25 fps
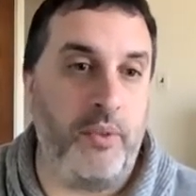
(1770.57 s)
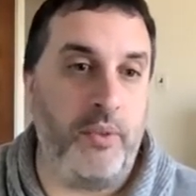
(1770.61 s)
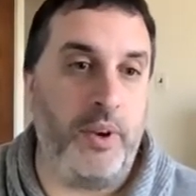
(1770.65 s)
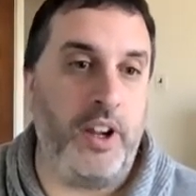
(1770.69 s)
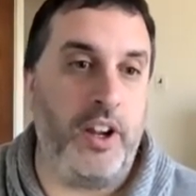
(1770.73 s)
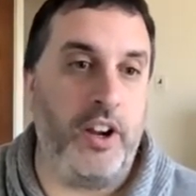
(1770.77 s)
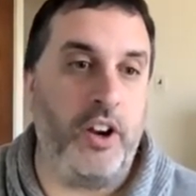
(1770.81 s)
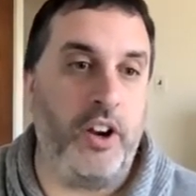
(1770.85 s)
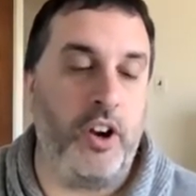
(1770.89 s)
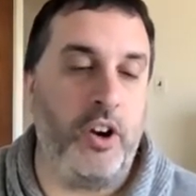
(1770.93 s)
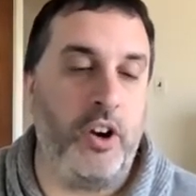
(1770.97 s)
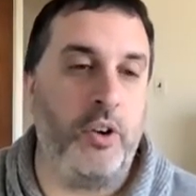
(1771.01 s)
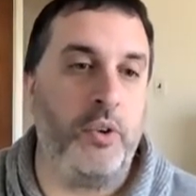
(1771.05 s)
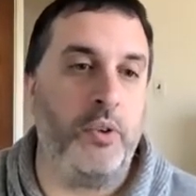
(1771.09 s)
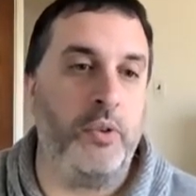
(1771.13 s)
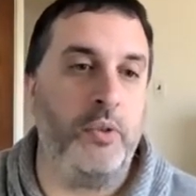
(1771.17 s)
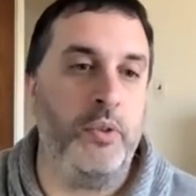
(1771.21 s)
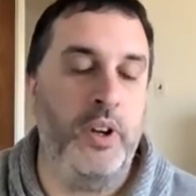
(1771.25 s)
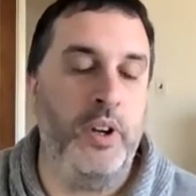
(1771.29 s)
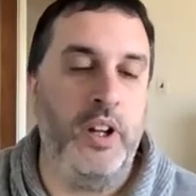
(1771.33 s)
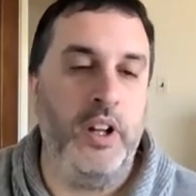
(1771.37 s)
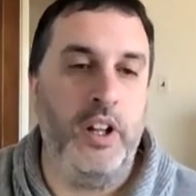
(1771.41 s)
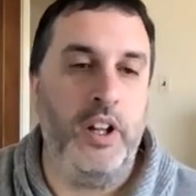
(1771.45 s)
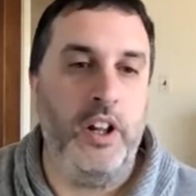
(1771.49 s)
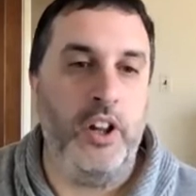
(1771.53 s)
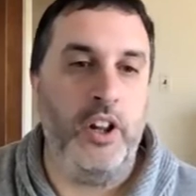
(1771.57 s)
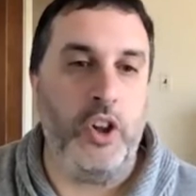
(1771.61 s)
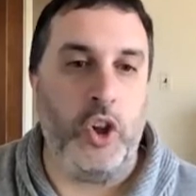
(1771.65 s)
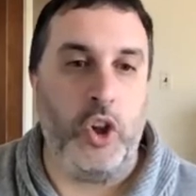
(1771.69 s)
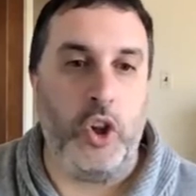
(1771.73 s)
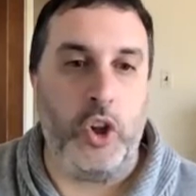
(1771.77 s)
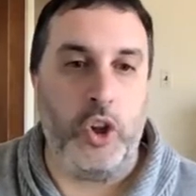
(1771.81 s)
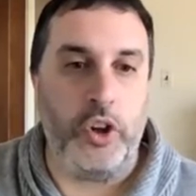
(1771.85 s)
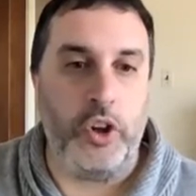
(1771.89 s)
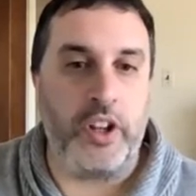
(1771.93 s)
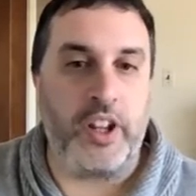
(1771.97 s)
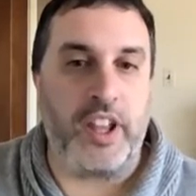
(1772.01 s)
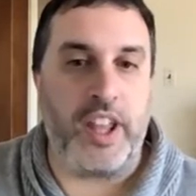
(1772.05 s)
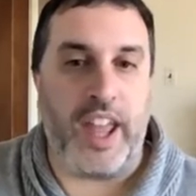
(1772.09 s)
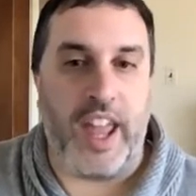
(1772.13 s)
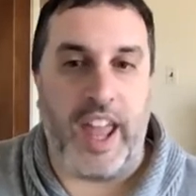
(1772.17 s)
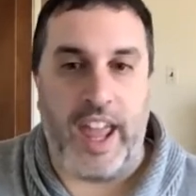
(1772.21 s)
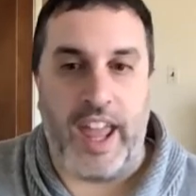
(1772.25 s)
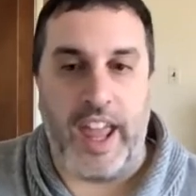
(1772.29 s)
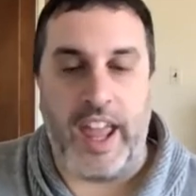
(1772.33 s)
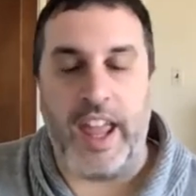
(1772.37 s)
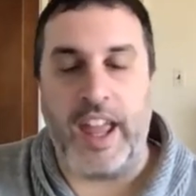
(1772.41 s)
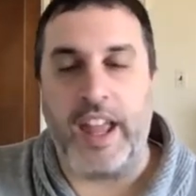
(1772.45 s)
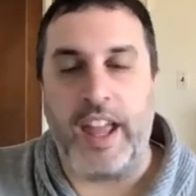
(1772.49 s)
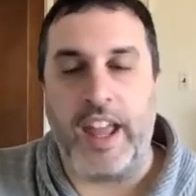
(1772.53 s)
We can go look
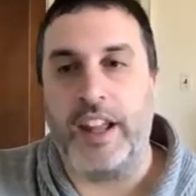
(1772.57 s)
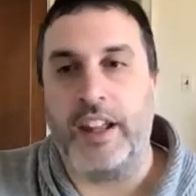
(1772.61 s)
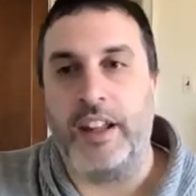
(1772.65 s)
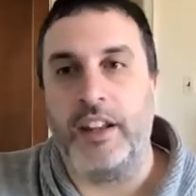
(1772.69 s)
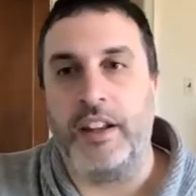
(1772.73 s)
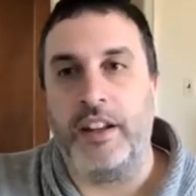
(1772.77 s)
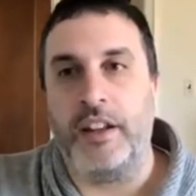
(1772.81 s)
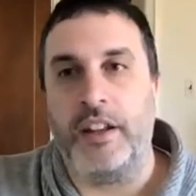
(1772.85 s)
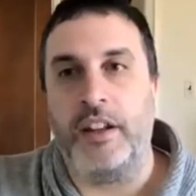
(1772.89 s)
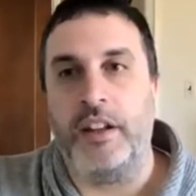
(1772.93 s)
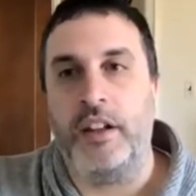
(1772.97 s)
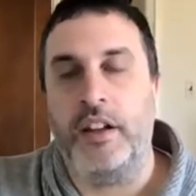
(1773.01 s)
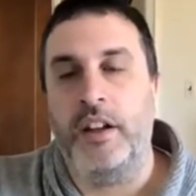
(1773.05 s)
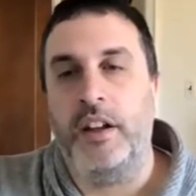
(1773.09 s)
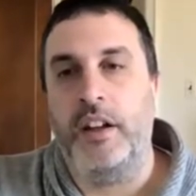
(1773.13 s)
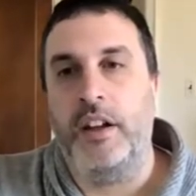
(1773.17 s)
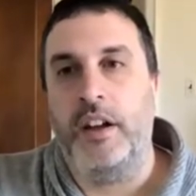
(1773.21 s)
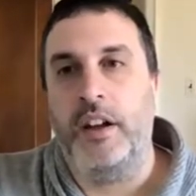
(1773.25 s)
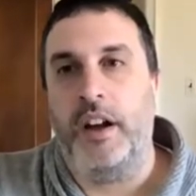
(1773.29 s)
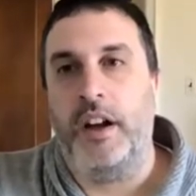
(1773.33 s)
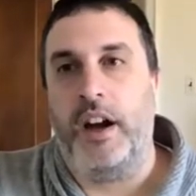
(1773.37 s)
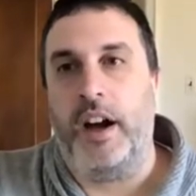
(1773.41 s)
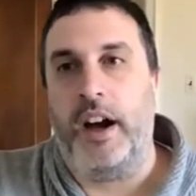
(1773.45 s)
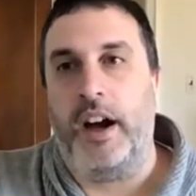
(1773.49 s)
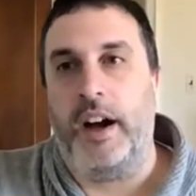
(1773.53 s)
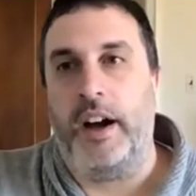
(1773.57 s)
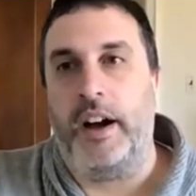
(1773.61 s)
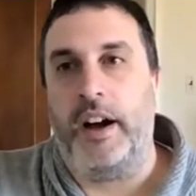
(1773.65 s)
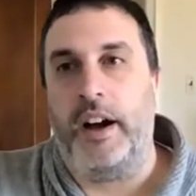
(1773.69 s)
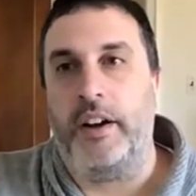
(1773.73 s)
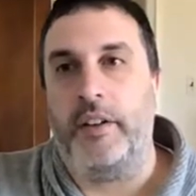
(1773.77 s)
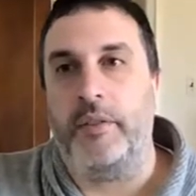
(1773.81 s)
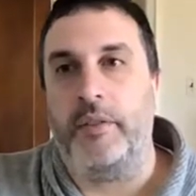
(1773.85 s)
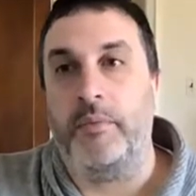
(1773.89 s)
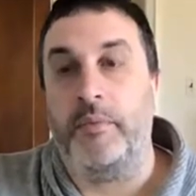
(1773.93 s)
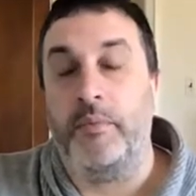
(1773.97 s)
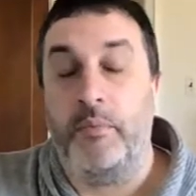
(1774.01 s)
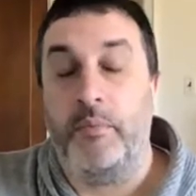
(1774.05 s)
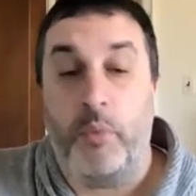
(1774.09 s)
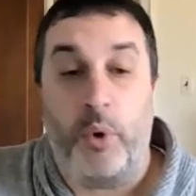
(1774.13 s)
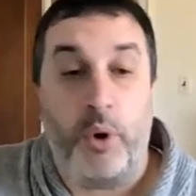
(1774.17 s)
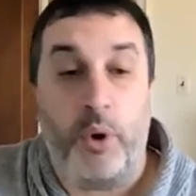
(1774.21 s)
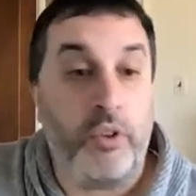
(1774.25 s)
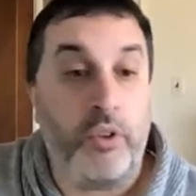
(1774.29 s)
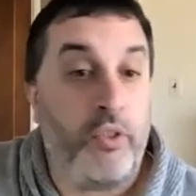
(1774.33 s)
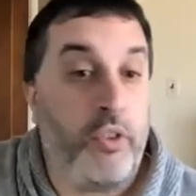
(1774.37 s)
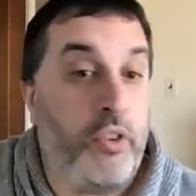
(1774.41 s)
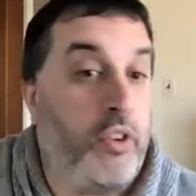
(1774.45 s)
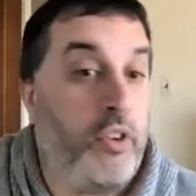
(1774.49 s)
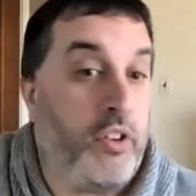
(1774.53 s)
in
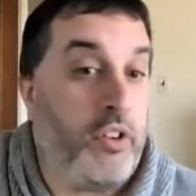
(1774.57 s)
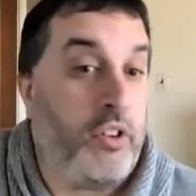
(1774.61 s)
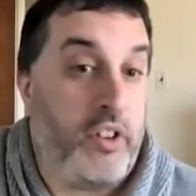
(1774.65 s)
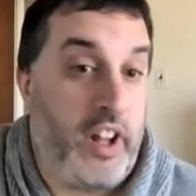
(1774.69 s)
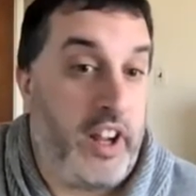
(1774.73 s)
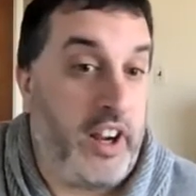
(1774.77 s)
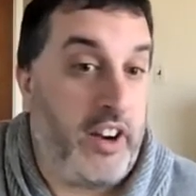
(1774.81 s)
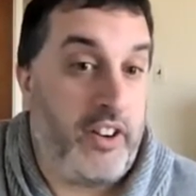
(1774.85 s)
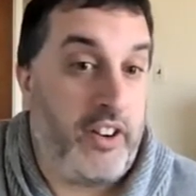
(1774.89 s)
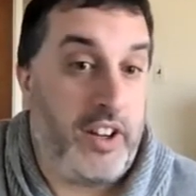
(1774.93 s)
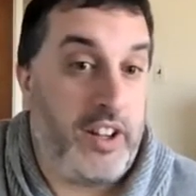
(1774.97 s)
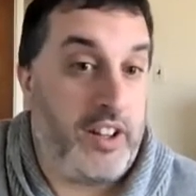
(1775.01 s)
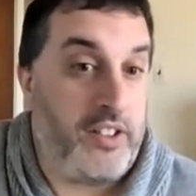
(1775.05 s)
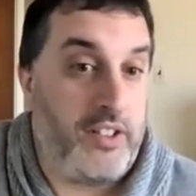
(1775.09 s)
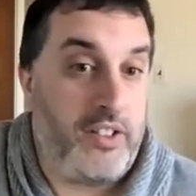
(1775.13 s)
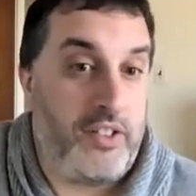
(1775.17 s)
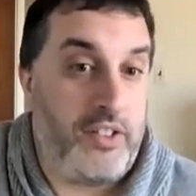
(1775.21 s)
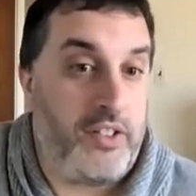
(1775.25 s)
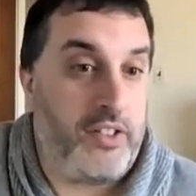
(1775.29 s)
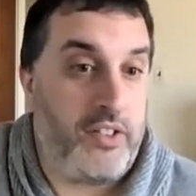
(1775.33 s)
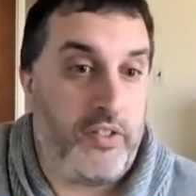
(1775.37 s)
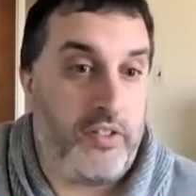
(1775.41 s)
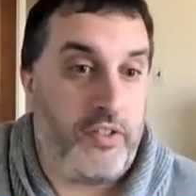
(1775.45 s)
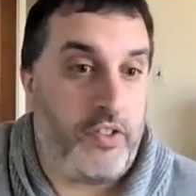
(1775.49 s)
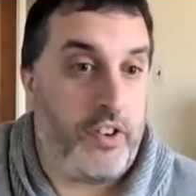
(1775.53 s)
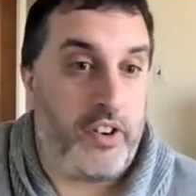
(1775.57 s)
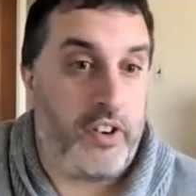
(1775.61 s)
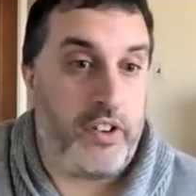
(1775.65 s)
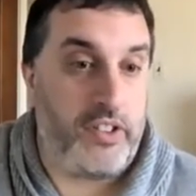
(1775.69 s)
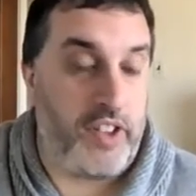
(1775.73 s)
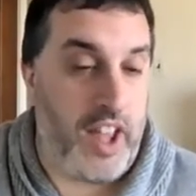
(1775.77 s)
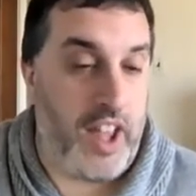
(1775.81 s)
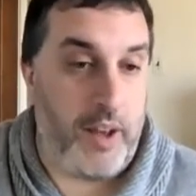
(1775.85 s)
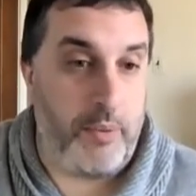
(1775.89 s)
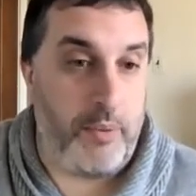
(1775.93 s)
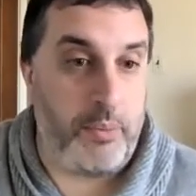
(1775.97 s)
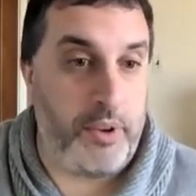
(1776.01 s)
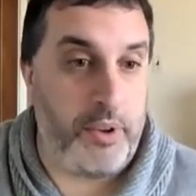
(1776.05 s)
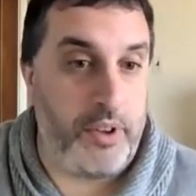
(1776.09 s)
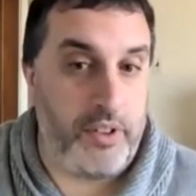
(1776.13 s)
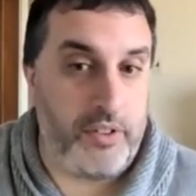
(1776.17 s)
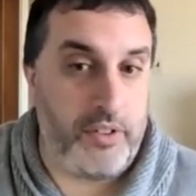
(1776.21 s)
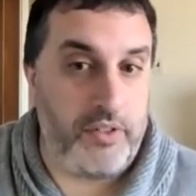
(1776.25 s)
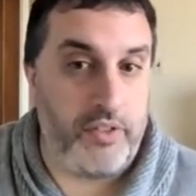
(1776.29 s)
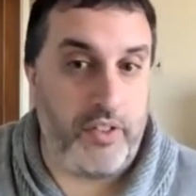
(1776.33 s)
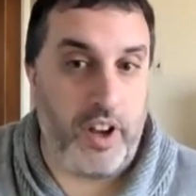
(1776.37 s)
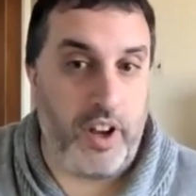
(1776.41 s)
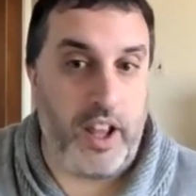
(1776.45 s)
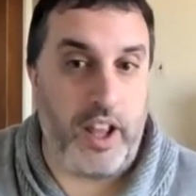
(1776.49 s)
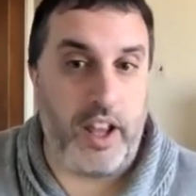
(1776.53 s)
more rural areas, for
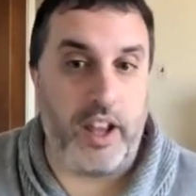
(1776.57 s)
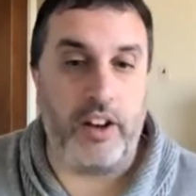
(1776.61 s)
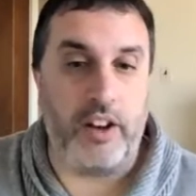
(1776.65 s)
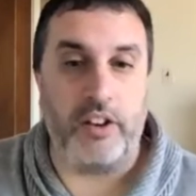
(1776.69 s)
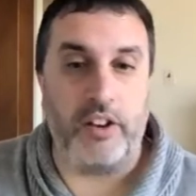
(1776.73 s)
example, right?